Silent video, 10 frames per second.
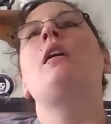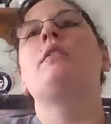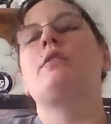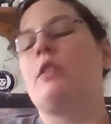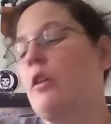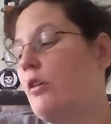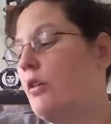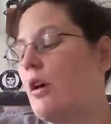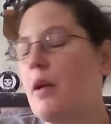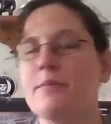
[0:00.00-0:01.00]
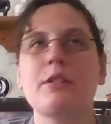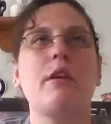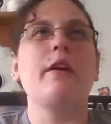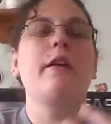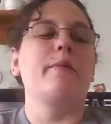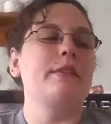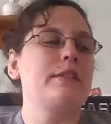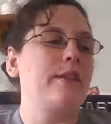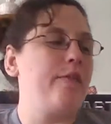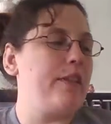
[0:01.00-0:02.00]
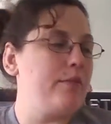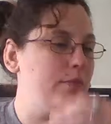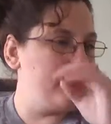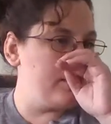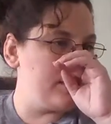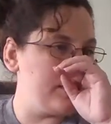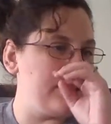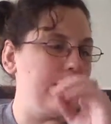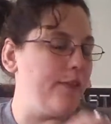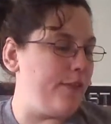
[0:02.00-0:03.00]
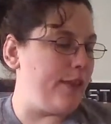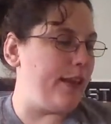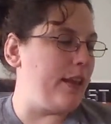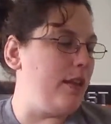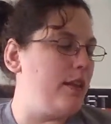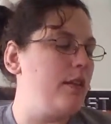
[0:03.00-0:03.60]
So I'm sorry I've been sniffing